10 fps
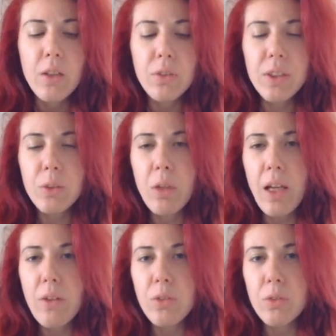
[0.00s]
first we
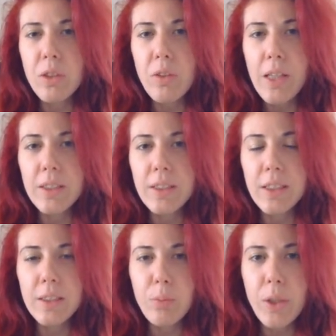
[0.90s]
have to rewrite this
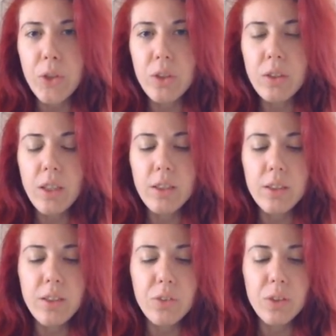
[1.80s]
expression in
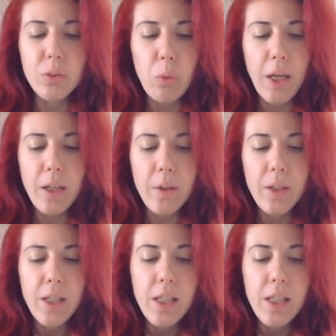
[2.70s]
a different way.